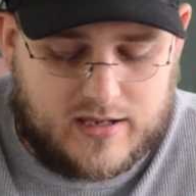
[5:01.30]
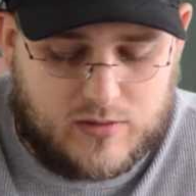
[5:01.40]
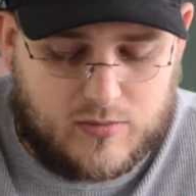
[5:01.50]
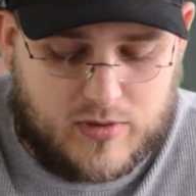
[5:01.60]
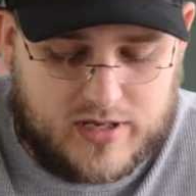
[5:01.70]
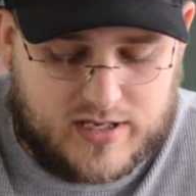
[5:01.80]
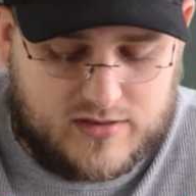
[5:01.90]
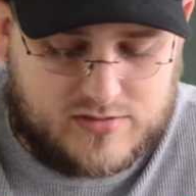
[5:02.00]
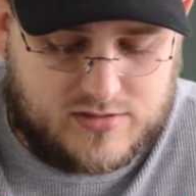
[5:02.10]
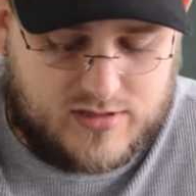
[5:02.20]
when it
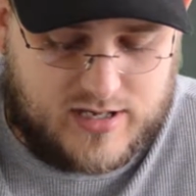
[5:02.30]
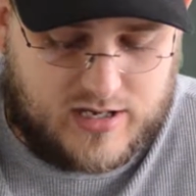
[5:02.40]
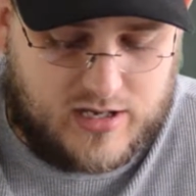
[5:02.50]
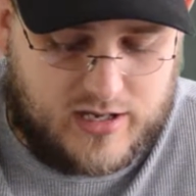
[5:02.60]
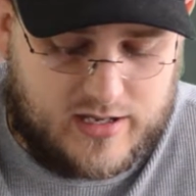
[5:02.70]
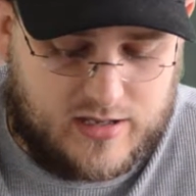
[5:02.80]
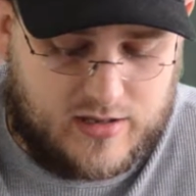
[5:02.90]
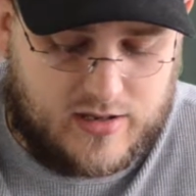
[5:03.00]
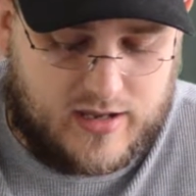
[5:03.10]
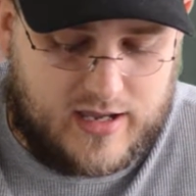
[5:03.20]
gives you that cut
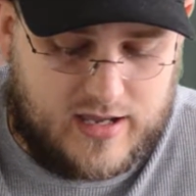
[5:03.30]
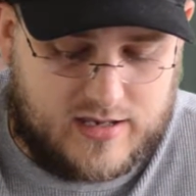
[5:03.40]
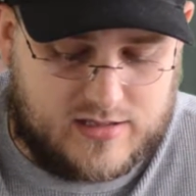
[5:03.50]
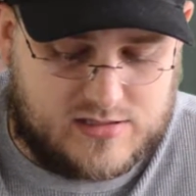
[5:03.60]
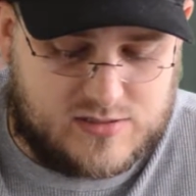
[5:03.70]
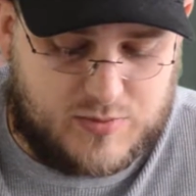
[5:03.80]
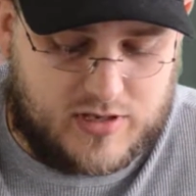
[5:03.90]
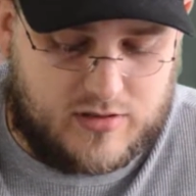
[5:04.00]
and it's spring